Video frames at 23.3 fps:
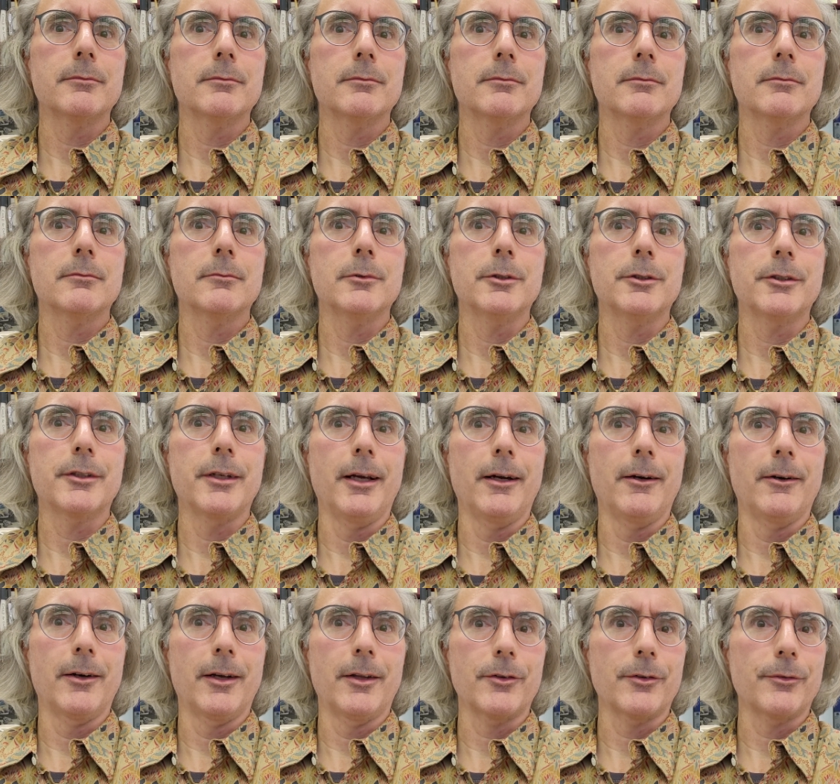which now
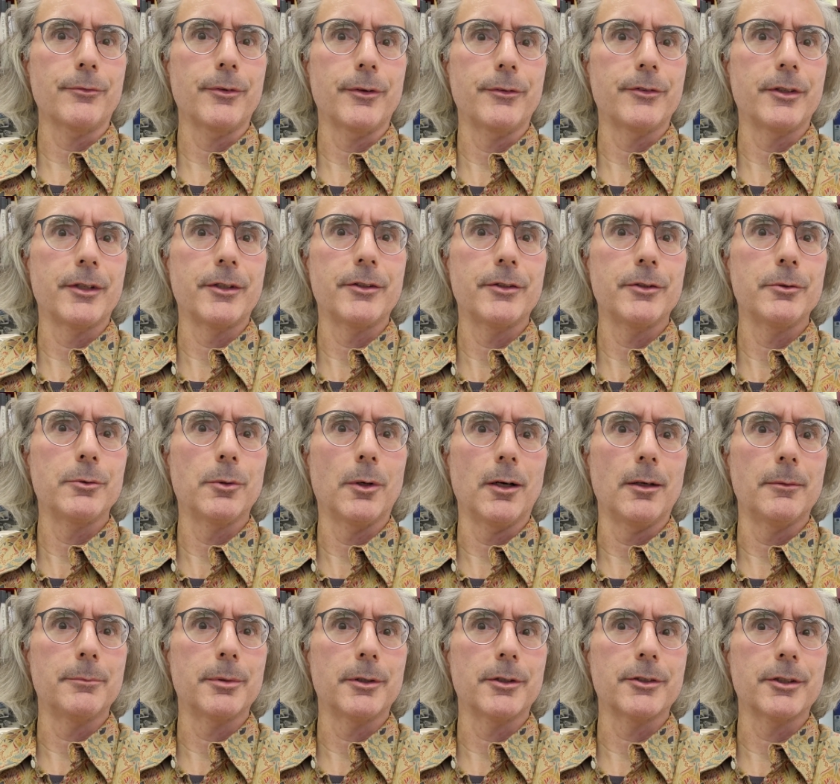has a 52
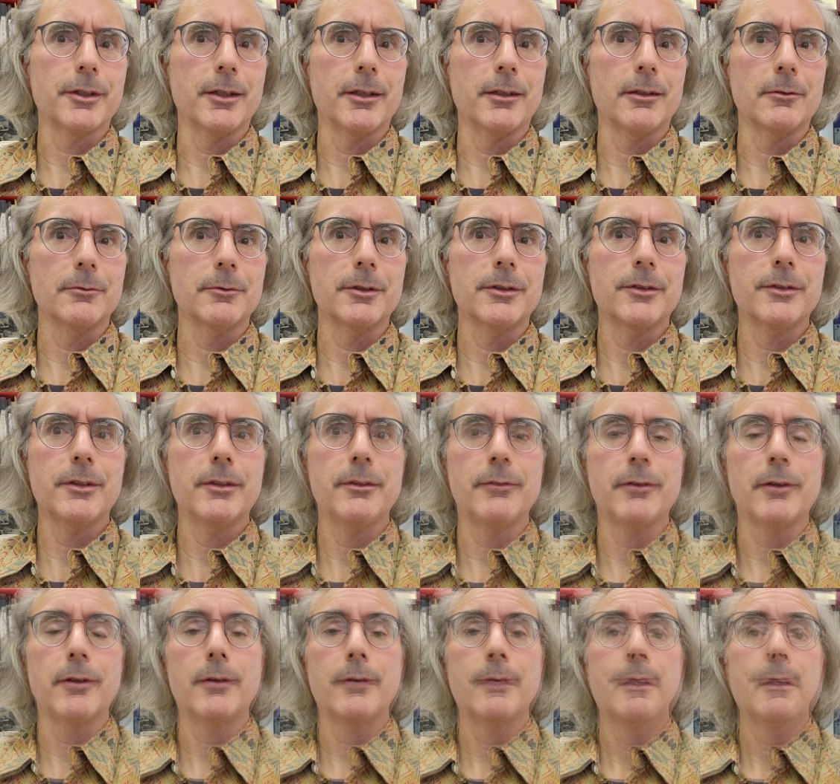watt per channel
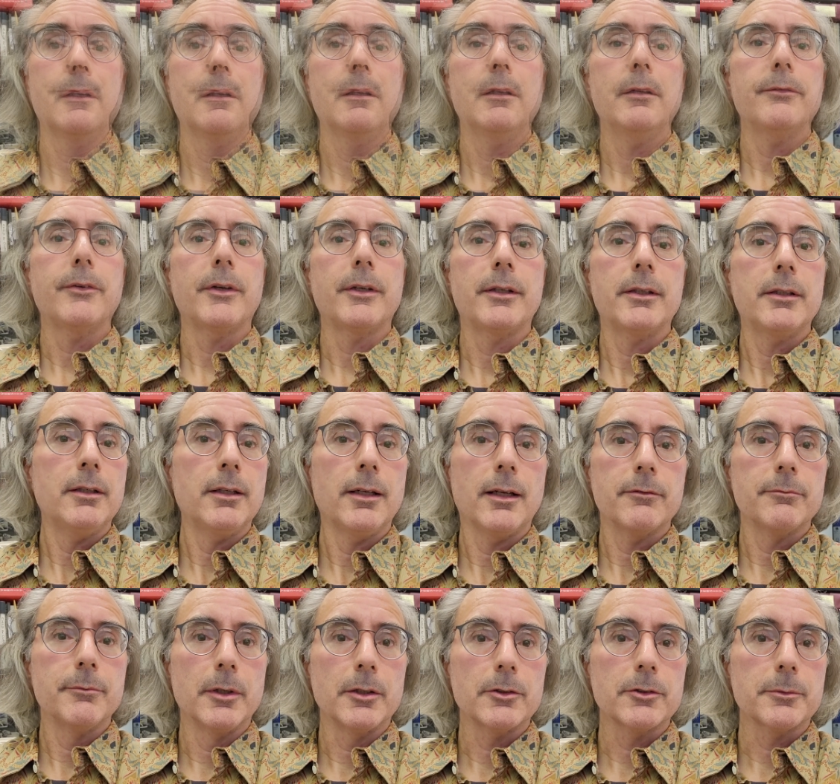receiver. If I didn't have
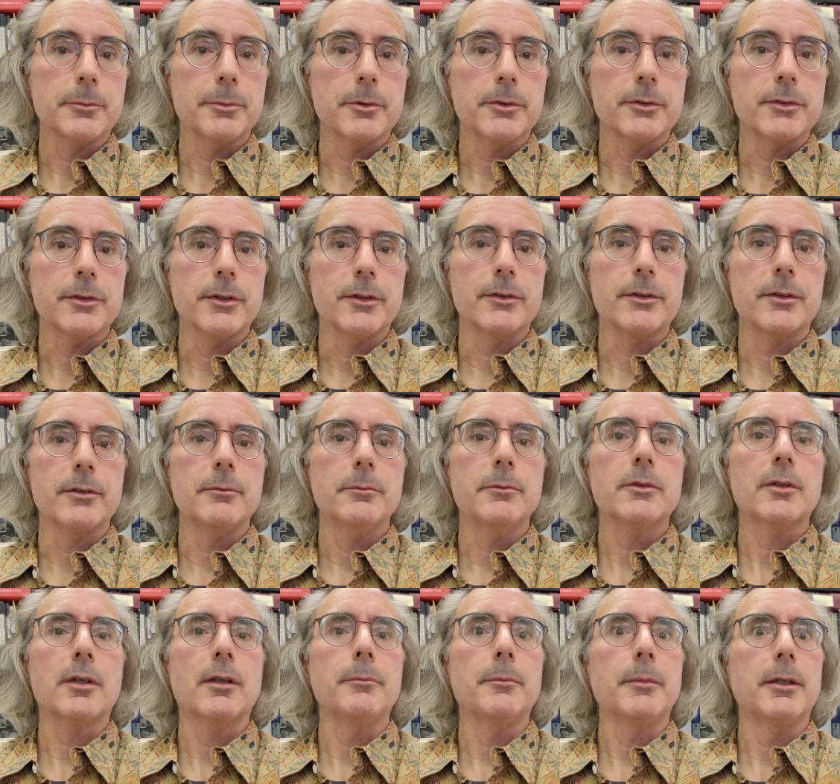multiple systems,
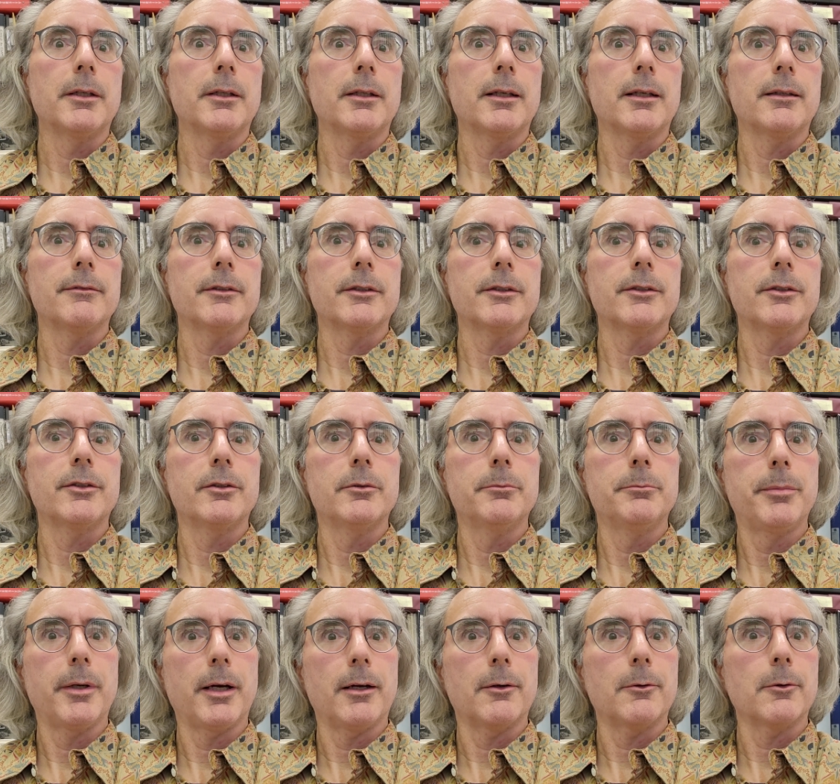I might have a tube
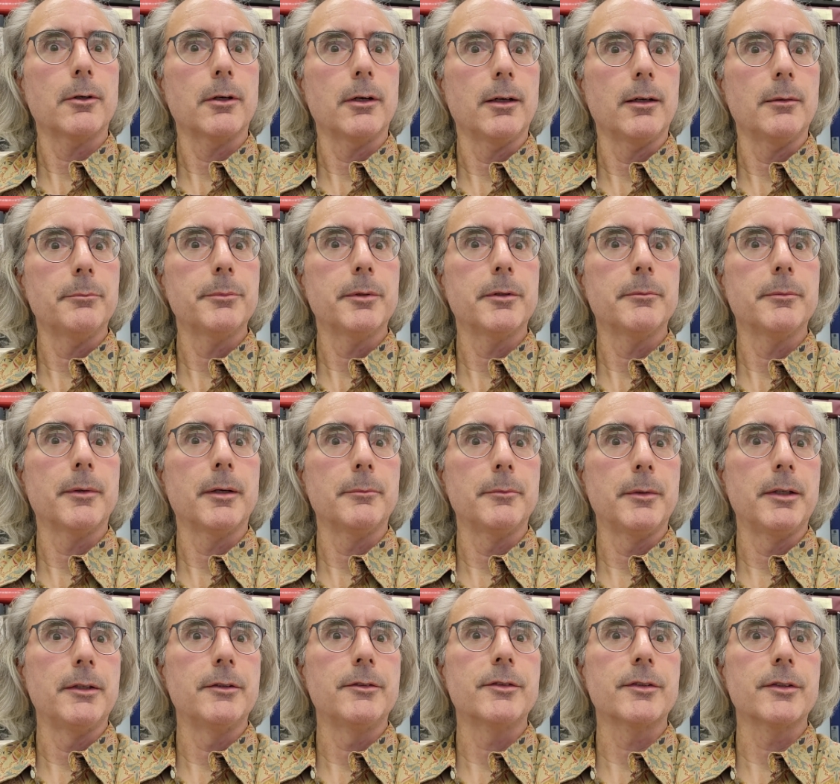power amp in my
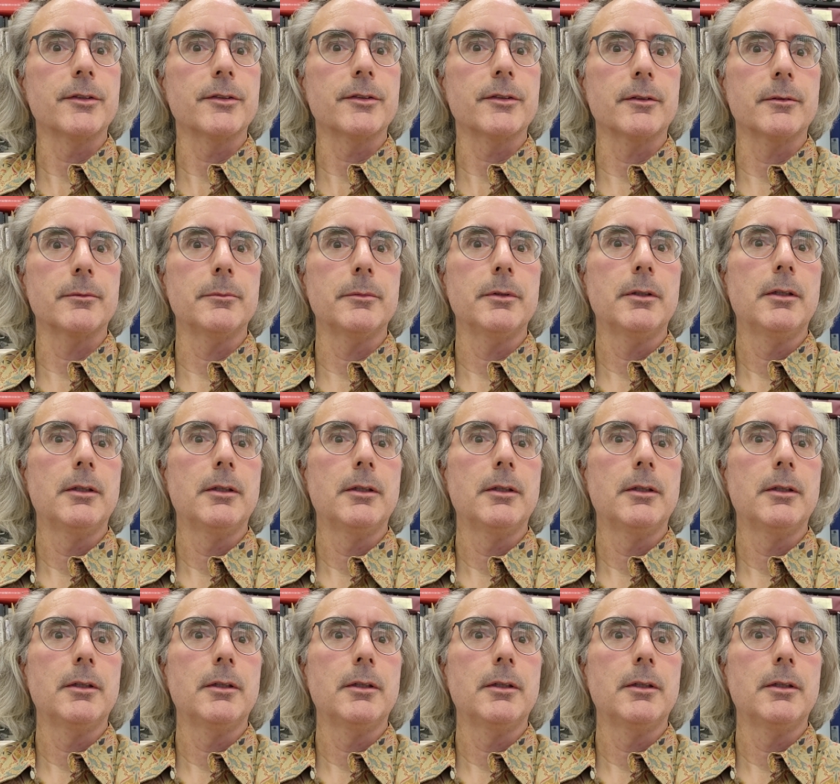main system